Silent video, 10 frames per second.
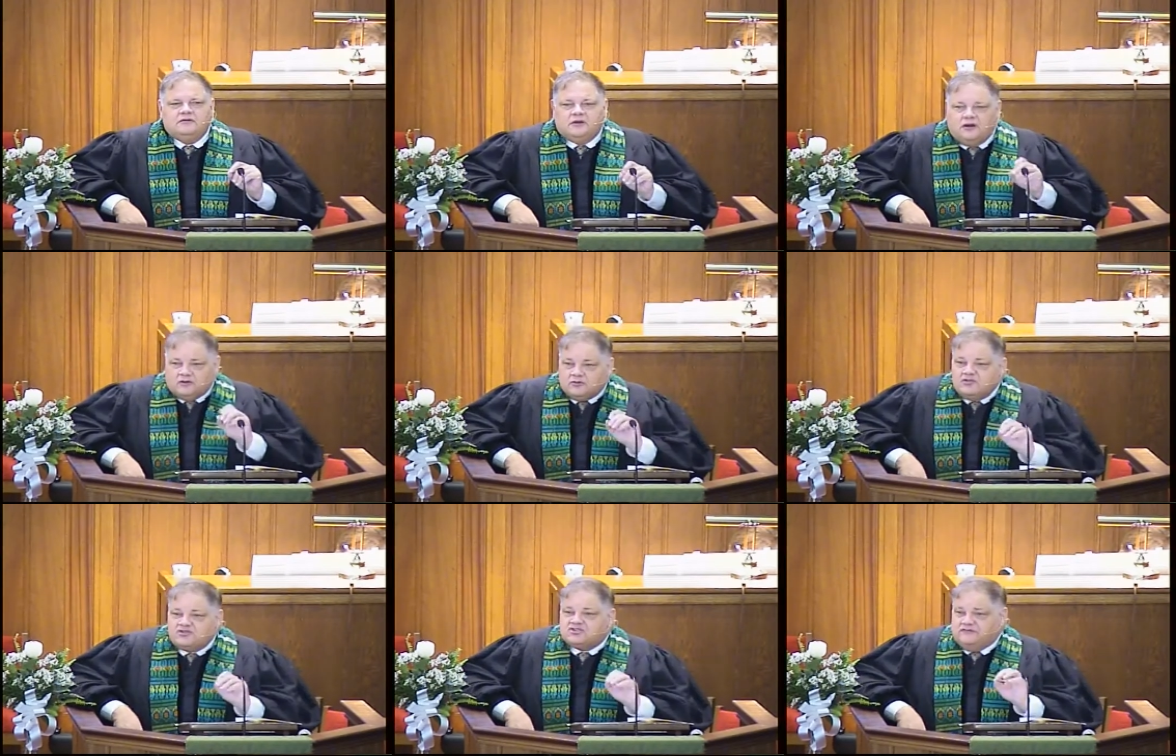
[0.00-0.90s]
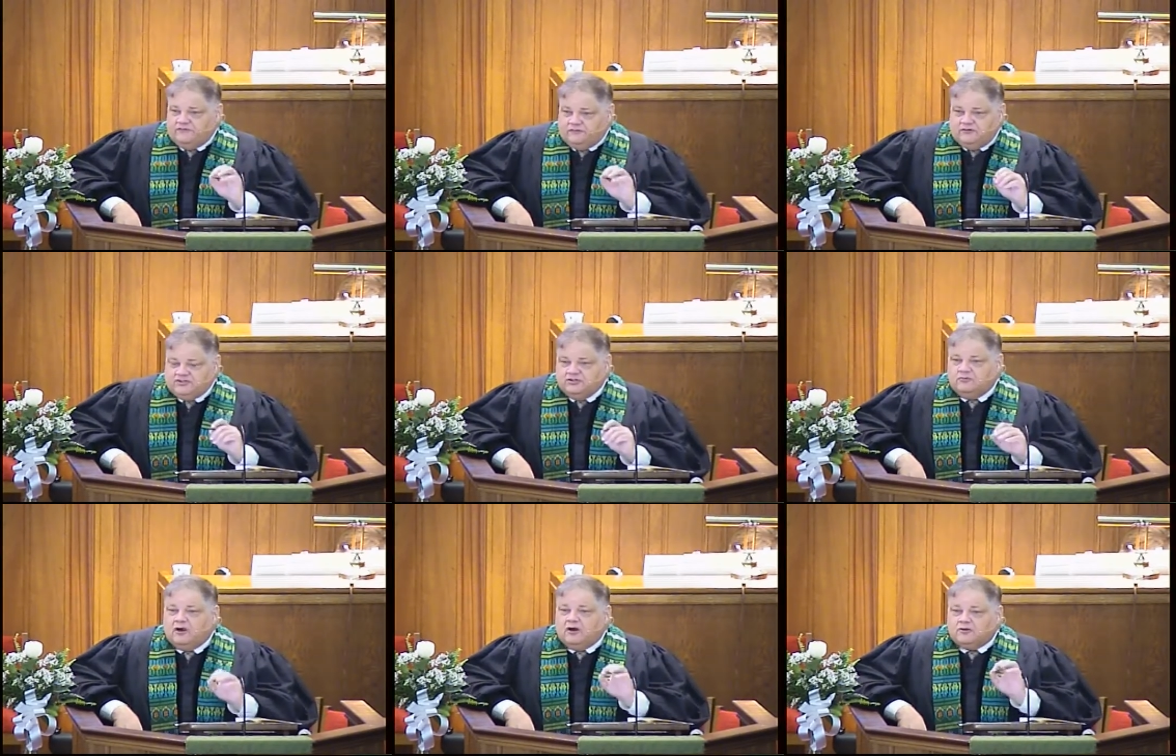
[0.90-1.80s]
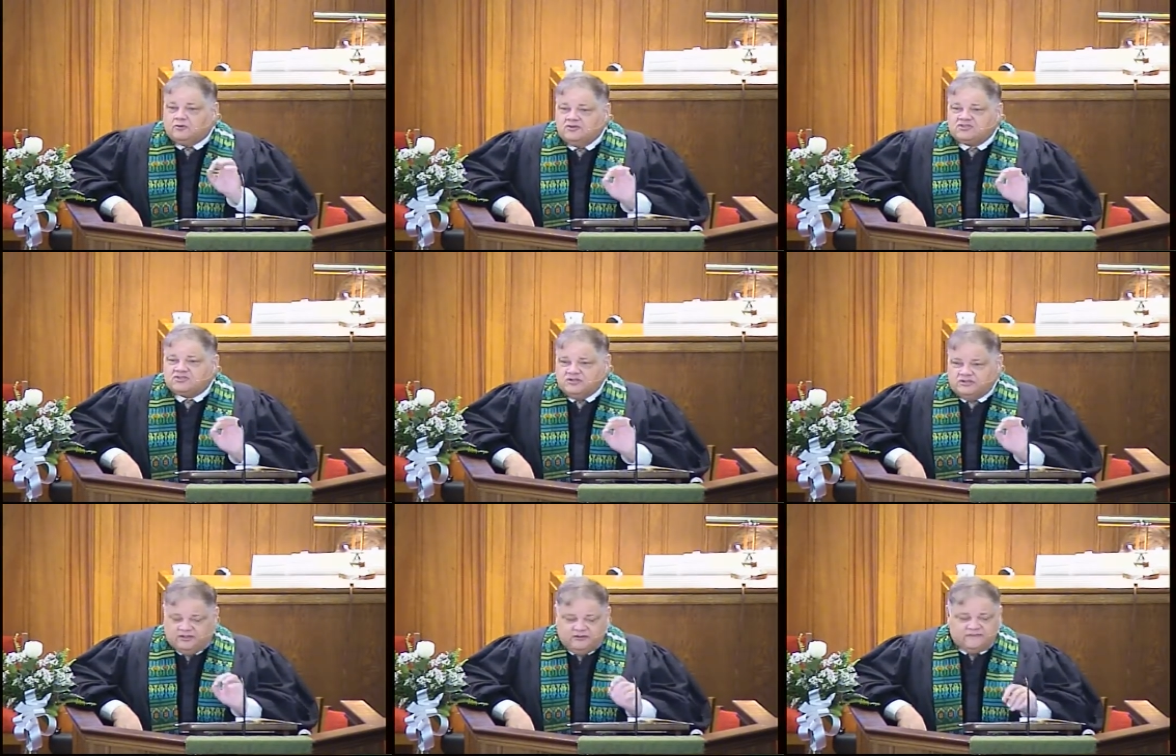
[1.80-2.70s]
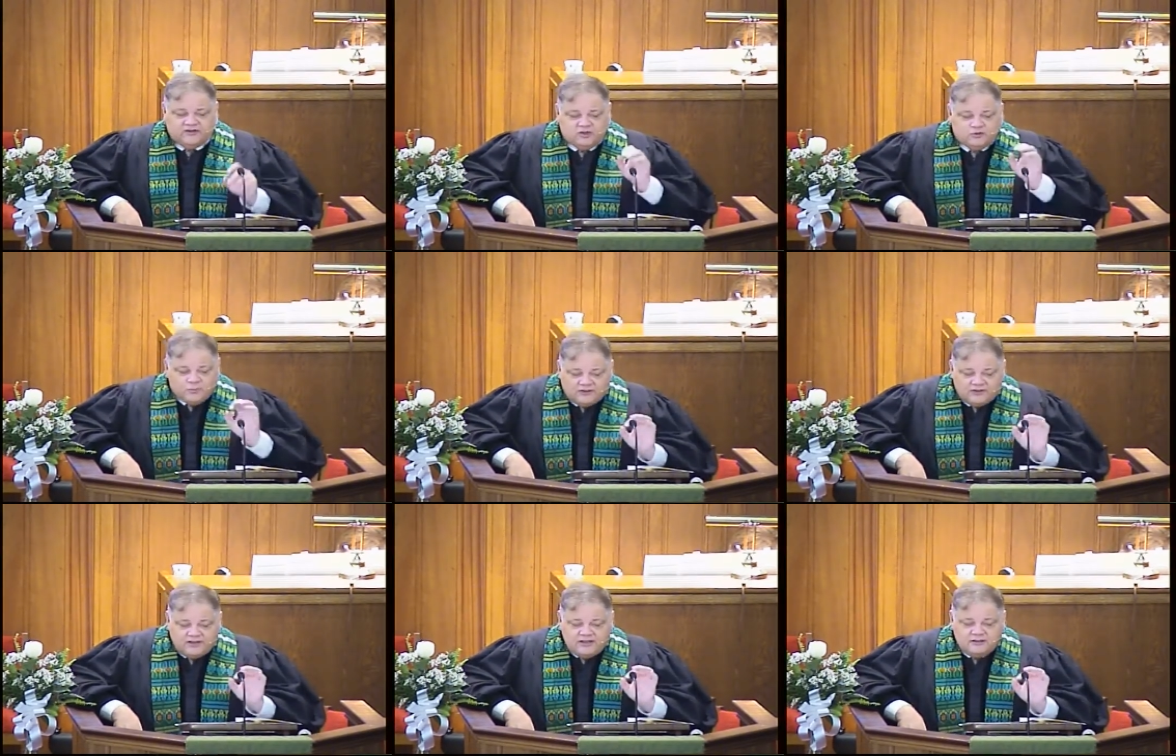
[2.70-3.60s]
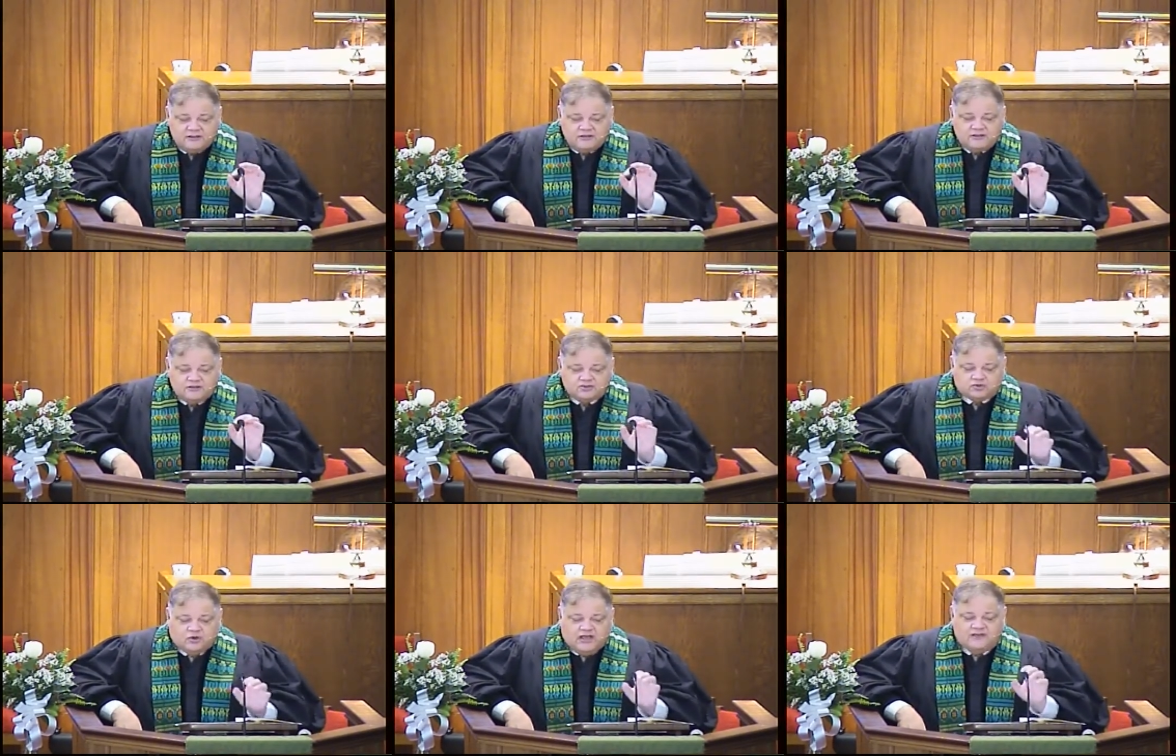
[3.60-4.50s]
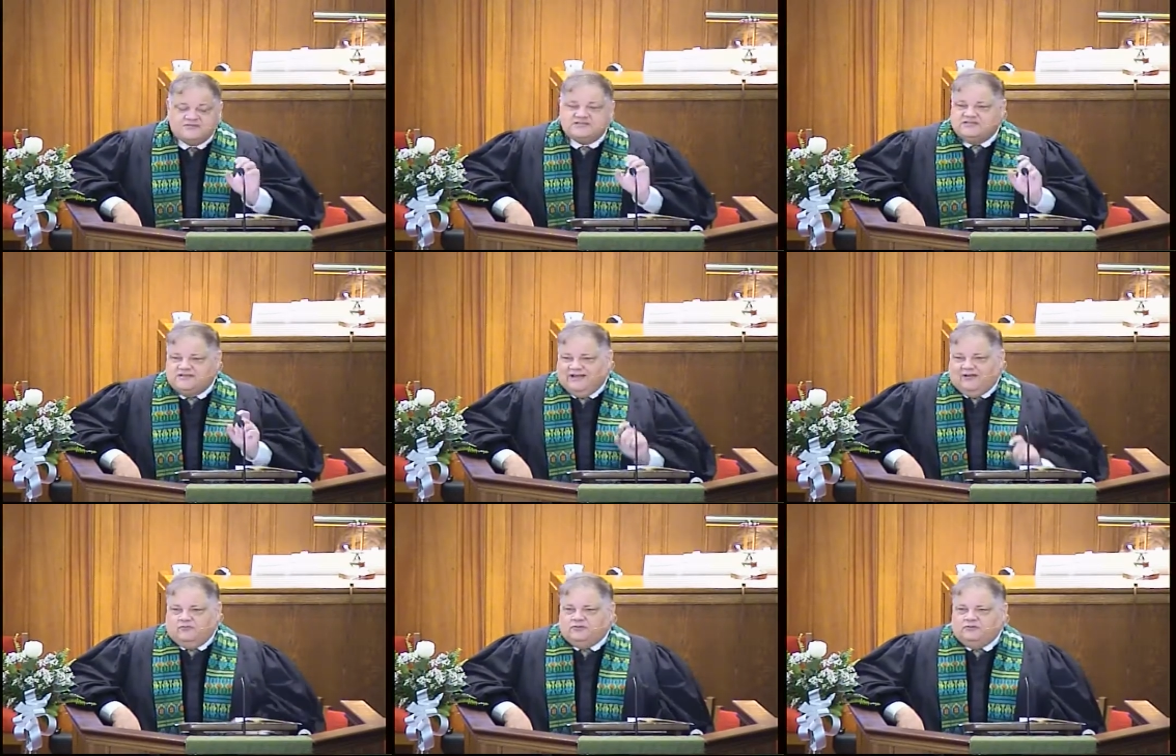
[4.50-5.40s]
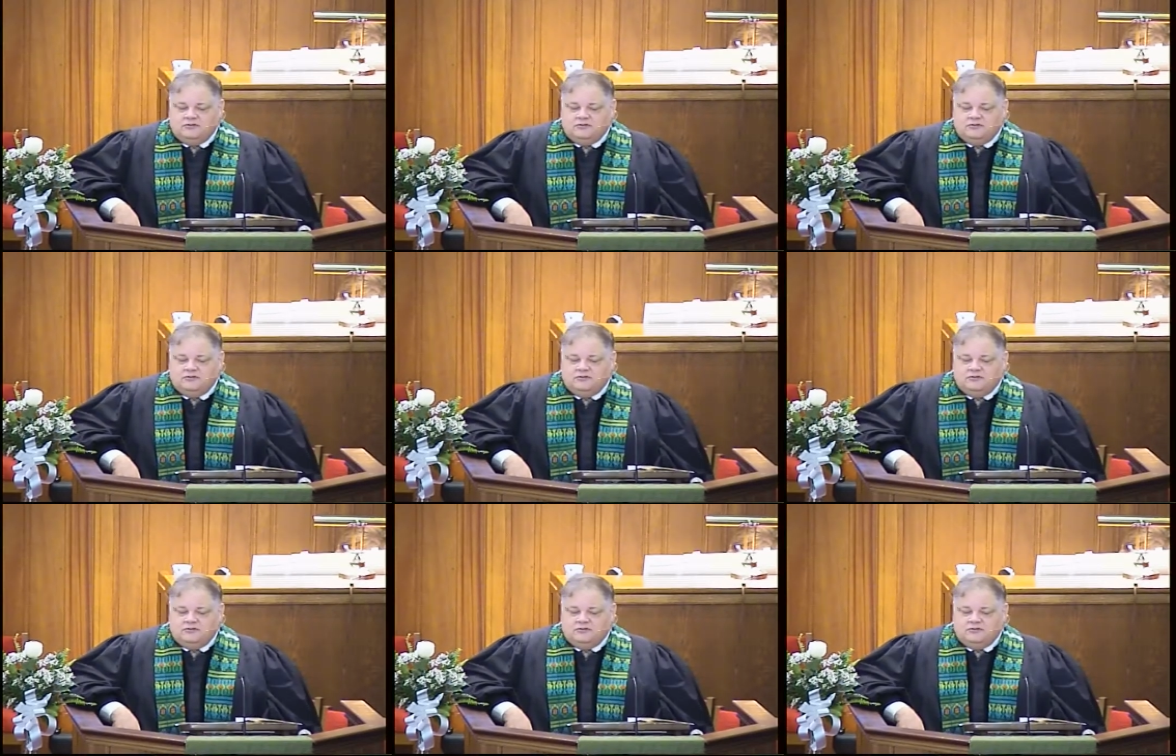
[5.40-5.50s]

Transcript: our Christian virtue, our Christian gift, humility drives doubt,